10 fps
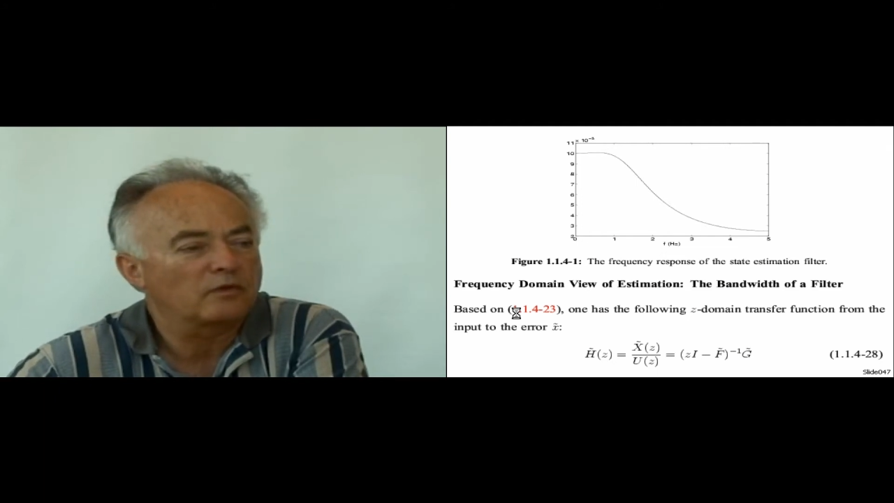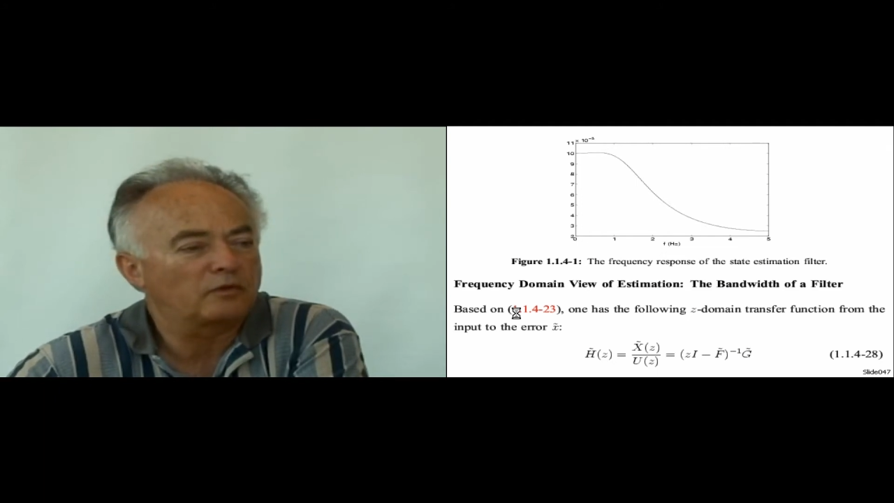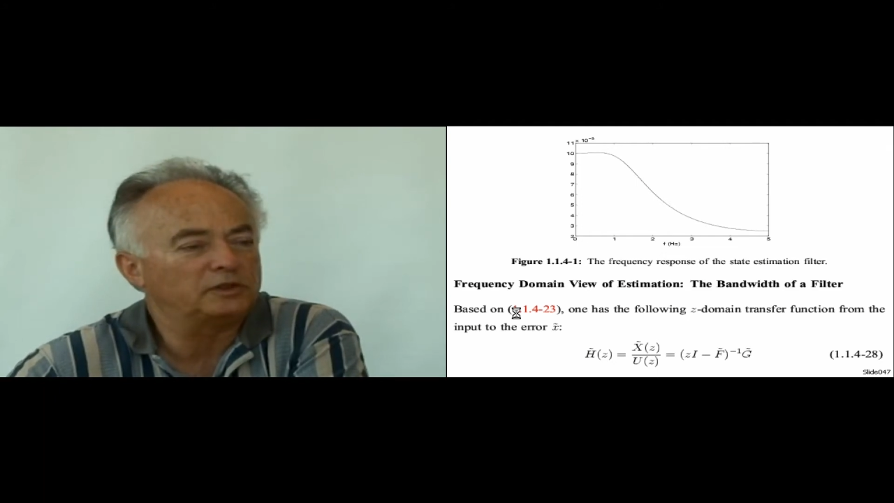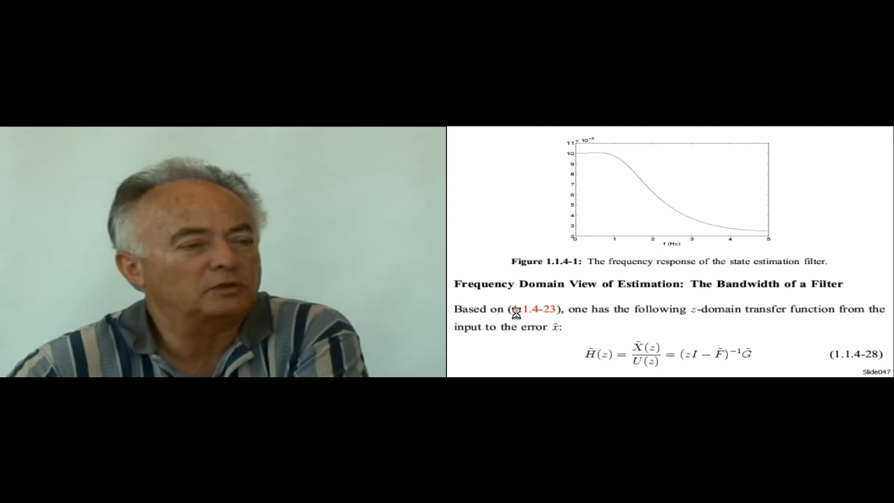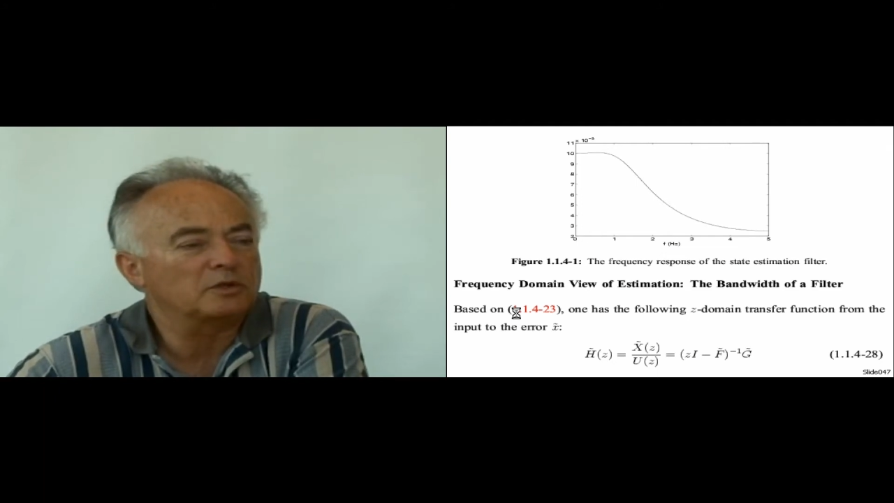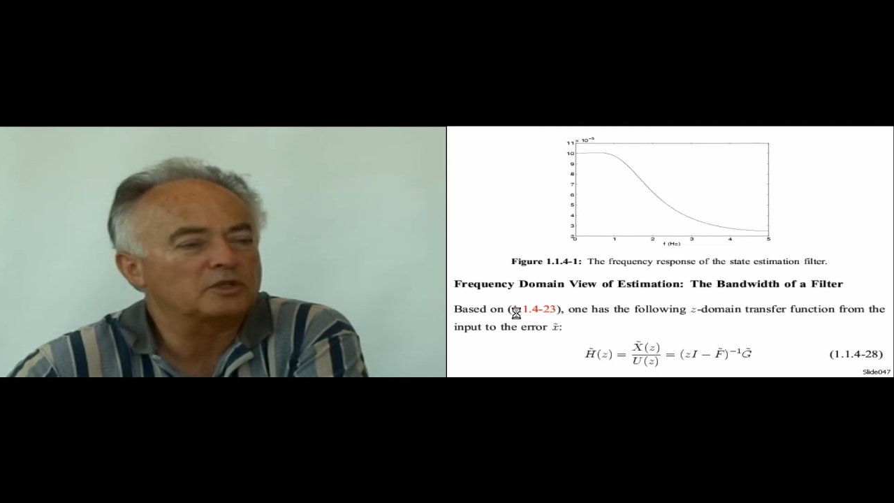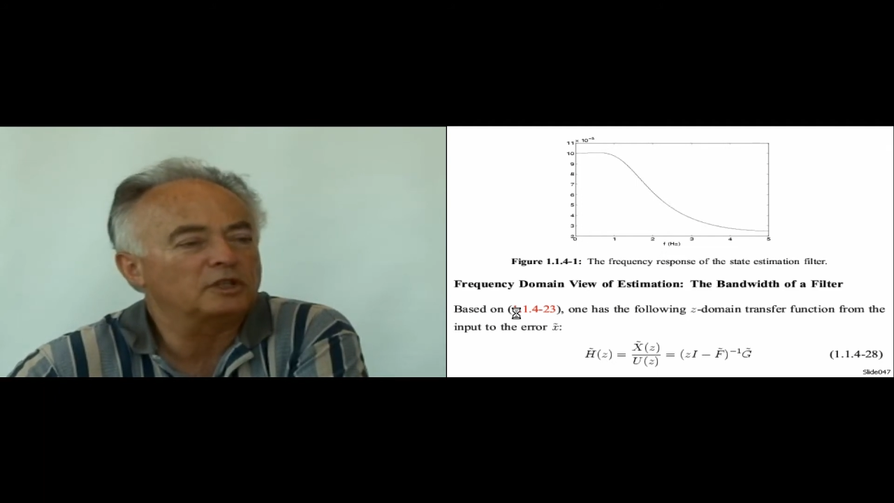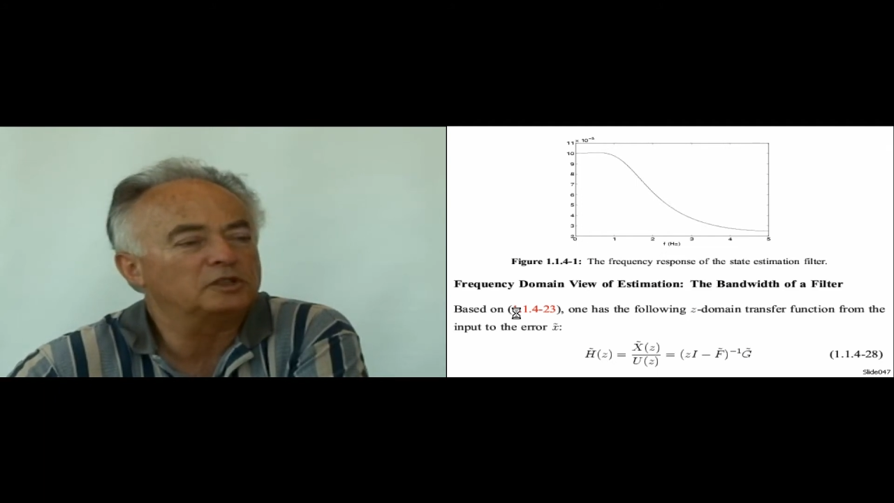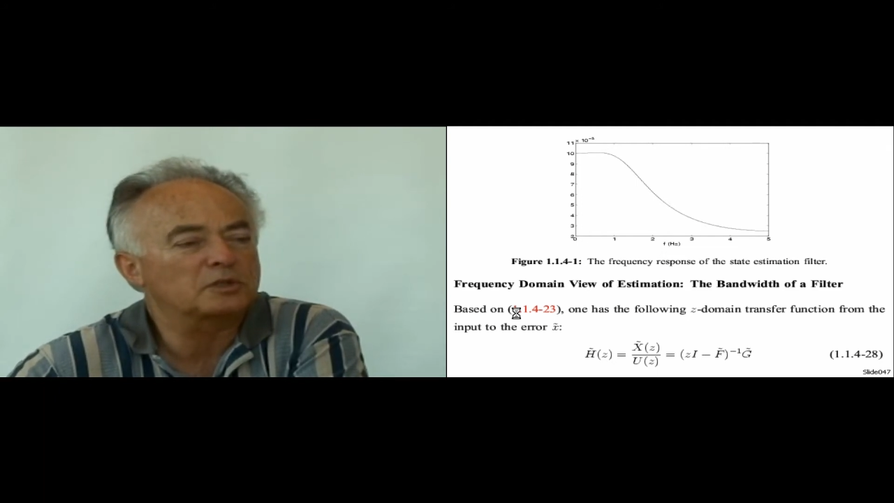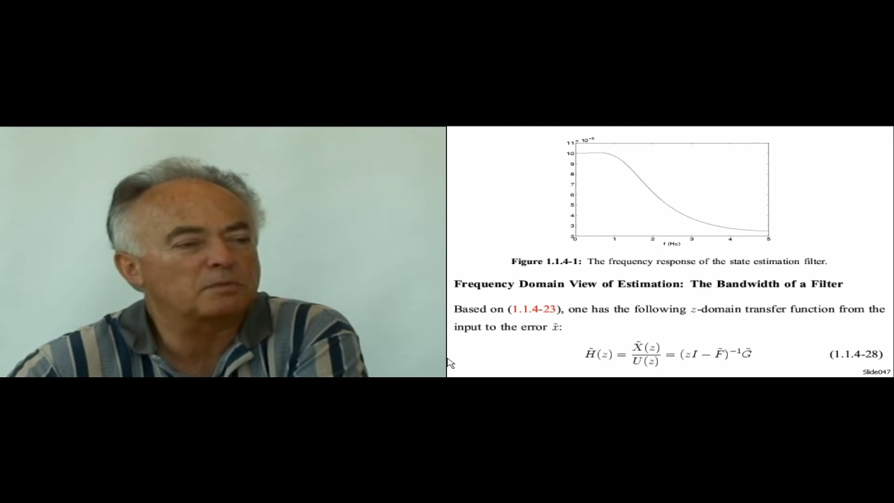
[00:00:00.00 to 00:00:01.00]

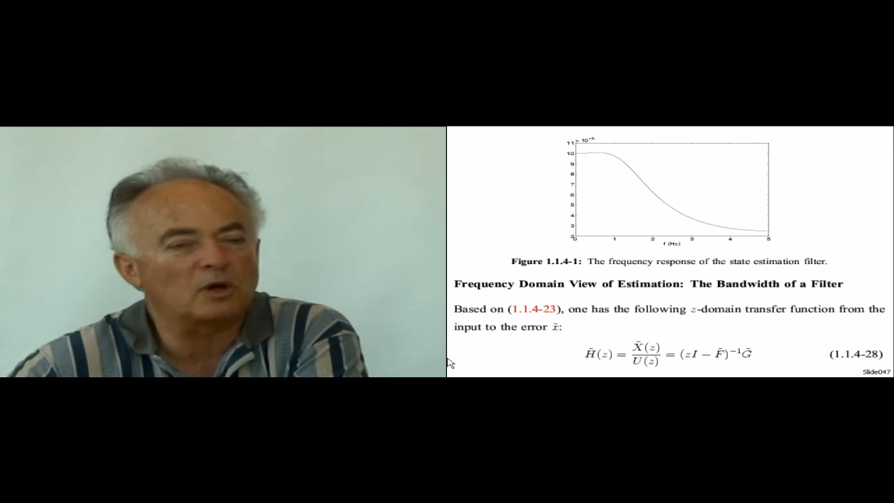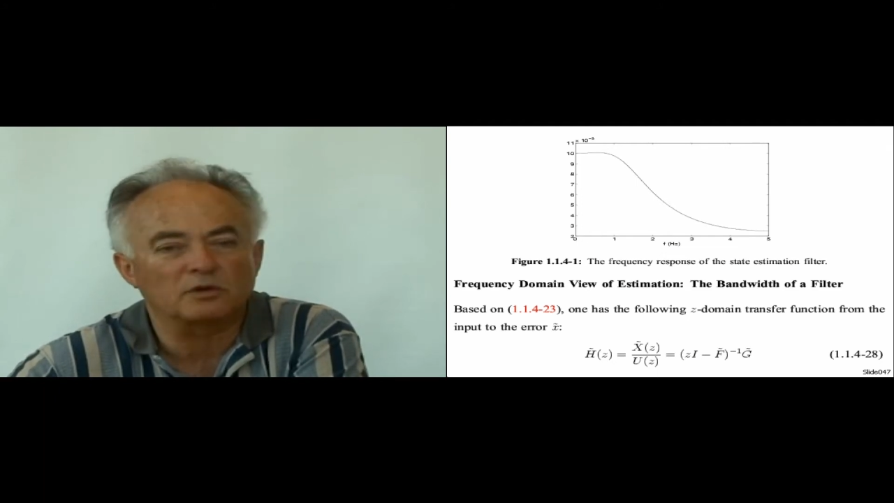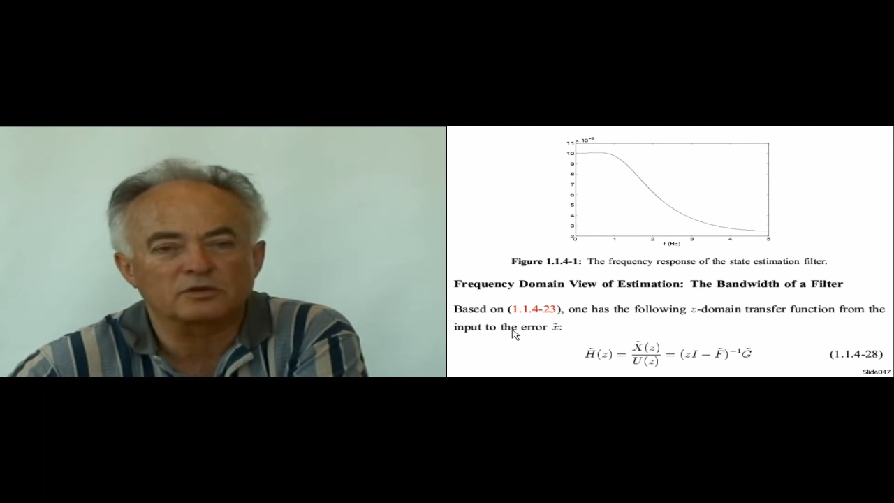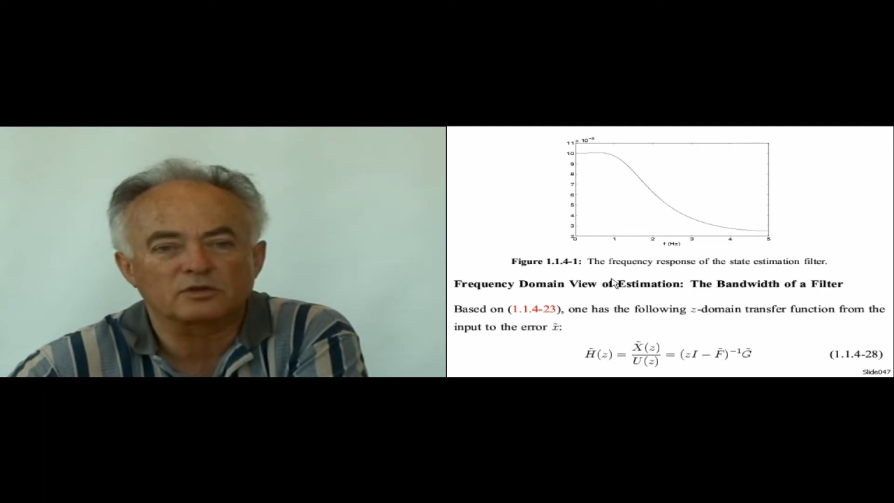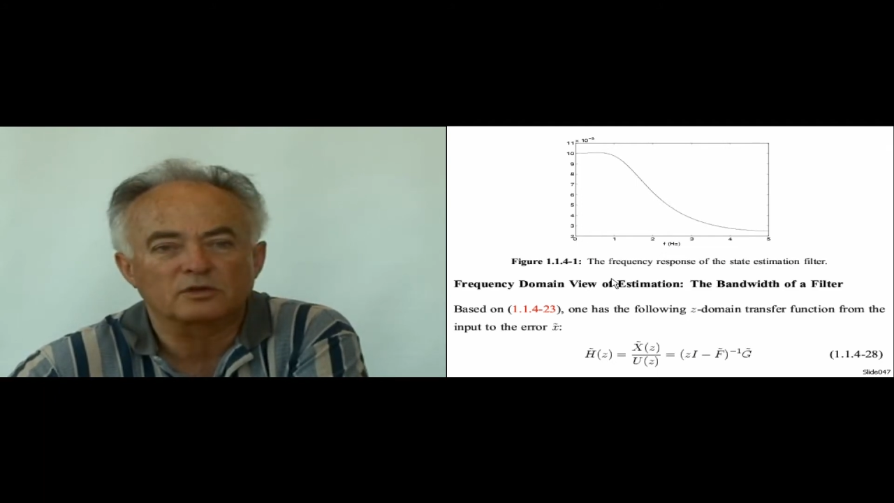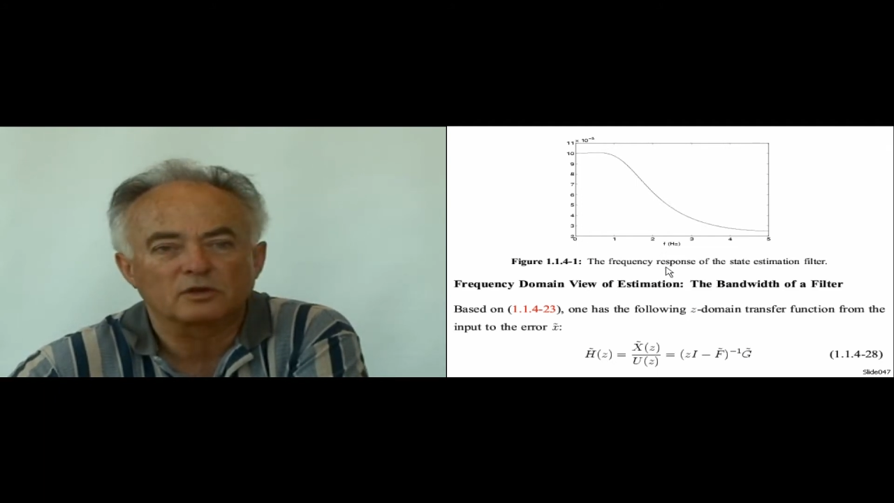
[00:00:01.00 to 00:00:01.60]
frequency response.